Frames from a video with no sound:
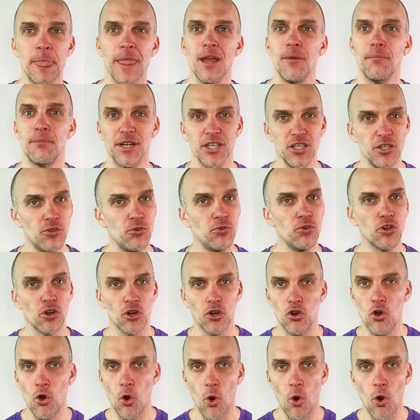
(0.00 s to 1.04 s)
But your
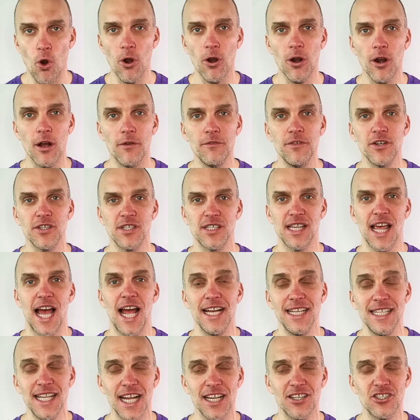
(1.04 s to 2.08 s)
core of your slide
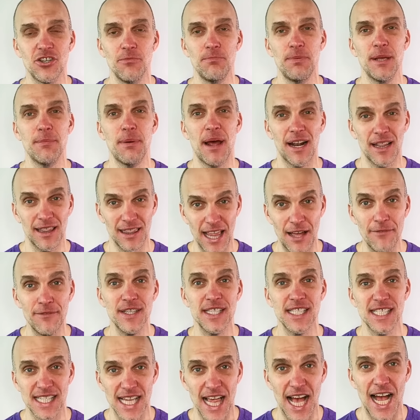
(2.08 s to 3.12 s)
deck should be about 11
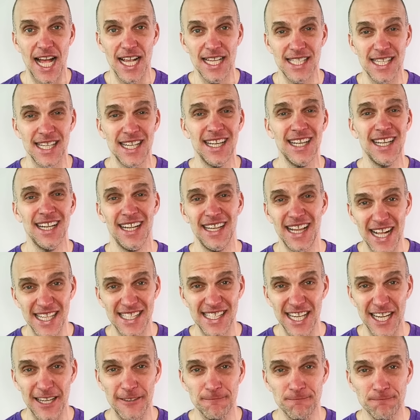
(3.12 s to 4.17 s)
slides, and that's
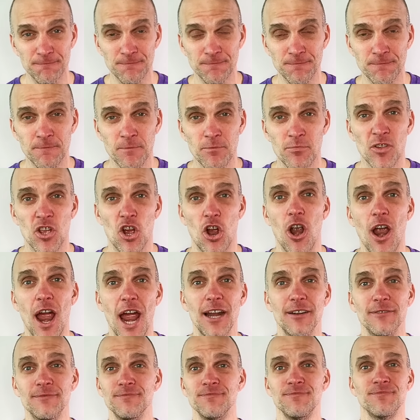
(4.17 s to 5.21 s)
it. All right,
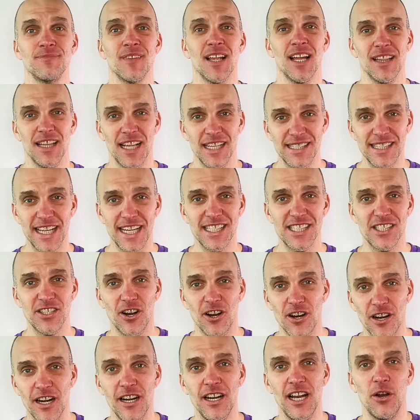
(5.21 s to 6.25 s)
let's get
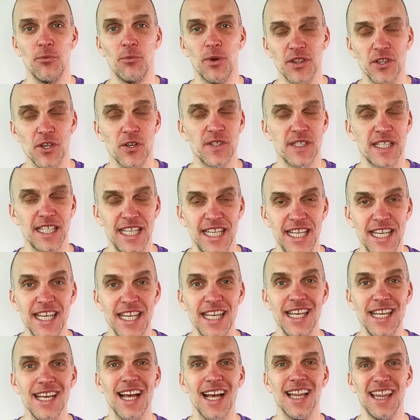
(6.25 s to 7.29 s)
started and what those
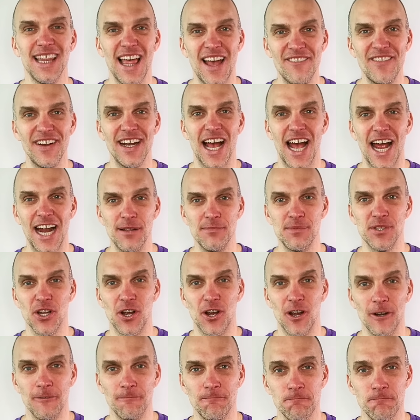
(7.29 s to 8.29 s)
key 11 items are.